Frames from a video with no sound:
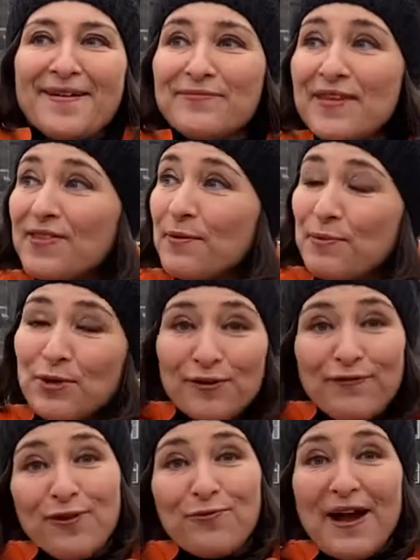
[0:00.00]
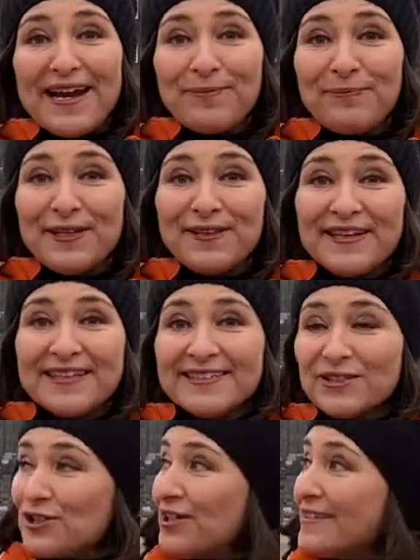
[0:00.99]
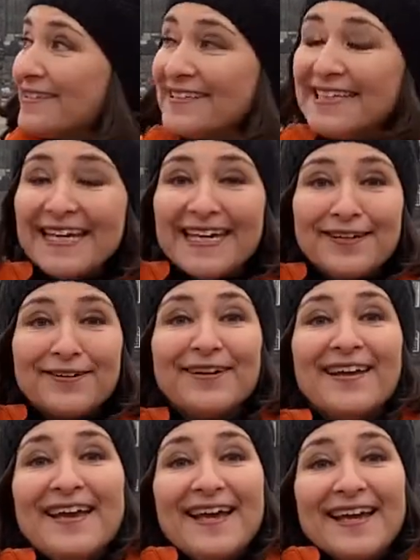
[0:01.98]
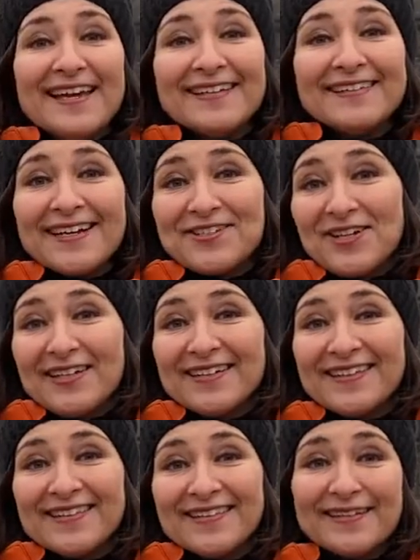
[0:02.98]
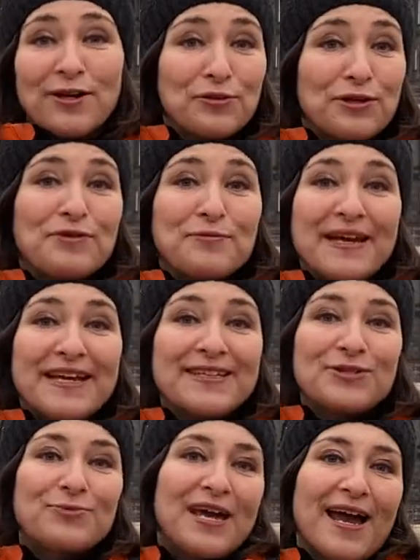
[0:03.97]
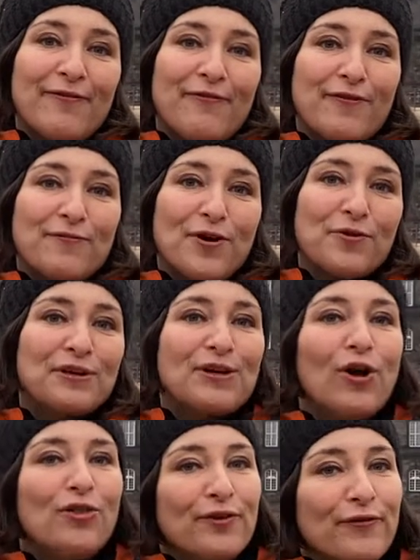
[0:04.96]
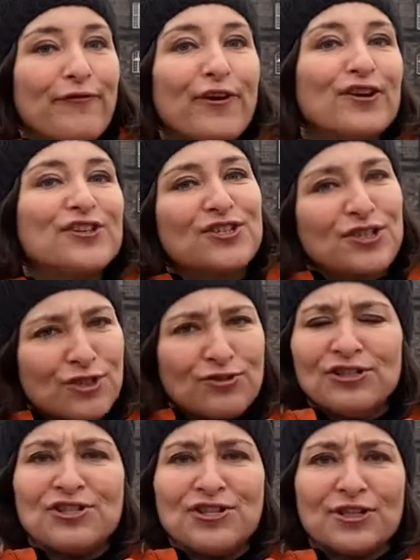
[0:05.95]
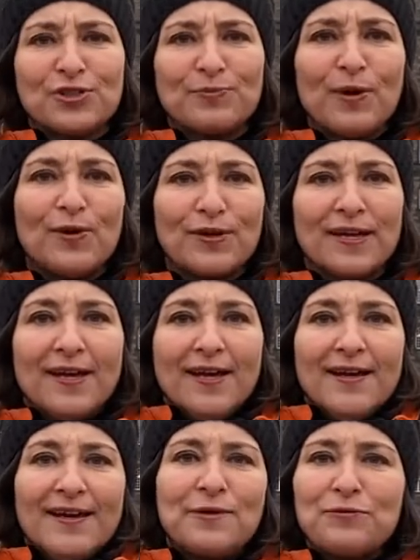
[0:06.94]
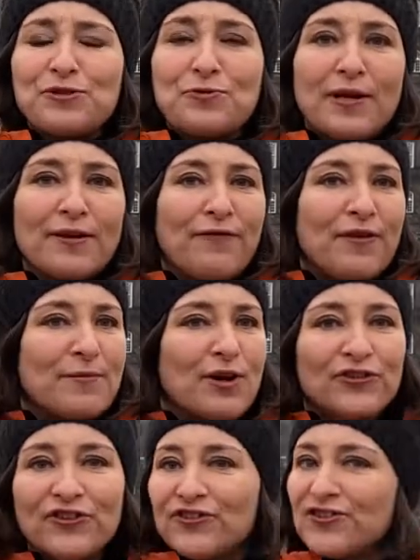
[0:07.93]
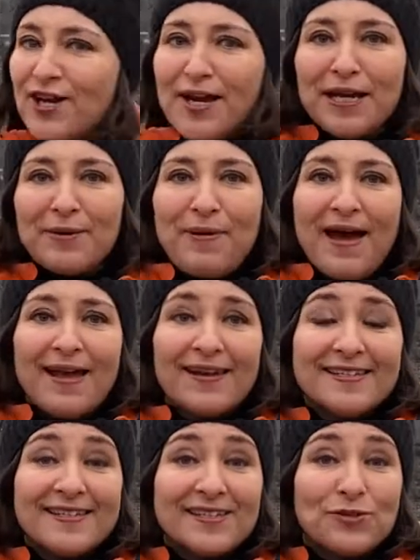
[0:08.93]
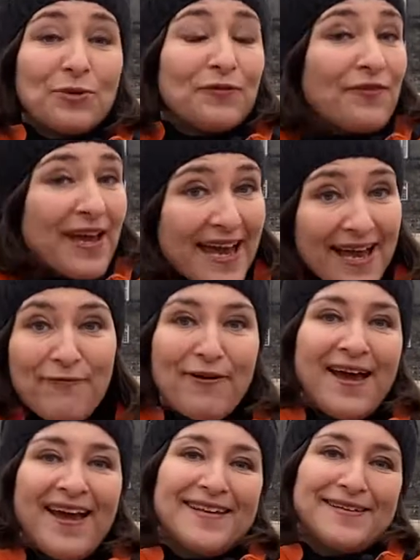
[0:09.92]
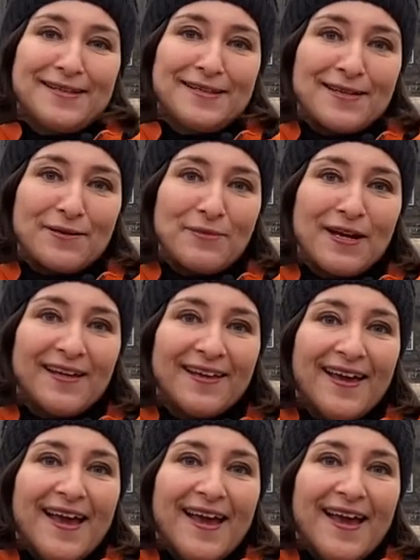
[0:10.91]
The beautiful white buildings that you can see here is actually the only remains we have from what we call the first Christiansborg. It was one of the most stunning palaces we've ever had in Denmark,